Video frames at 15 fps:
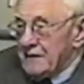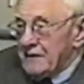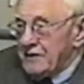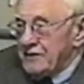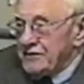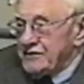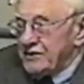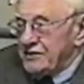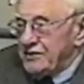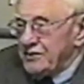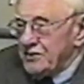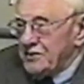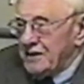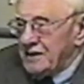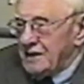used to do
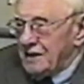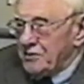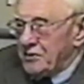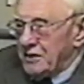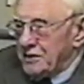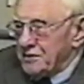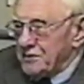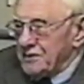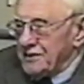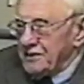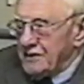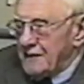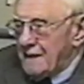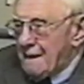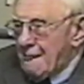when I worked with
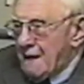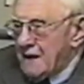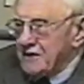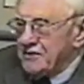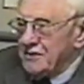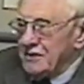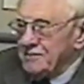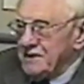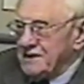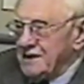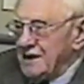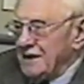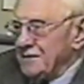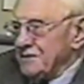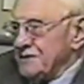on drug
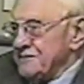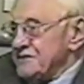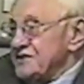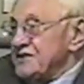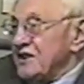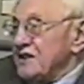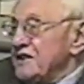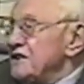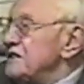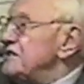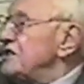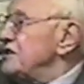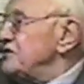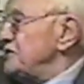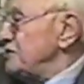metabolism, study the
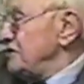tissue